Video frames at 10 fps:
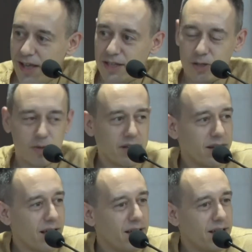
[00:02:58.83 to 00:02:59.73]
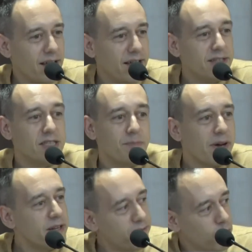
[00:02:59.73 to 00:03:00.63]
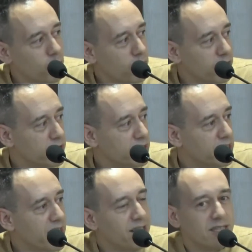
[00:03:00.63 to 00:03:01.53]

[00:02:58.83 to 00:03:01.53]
So then, in spite of the words, and in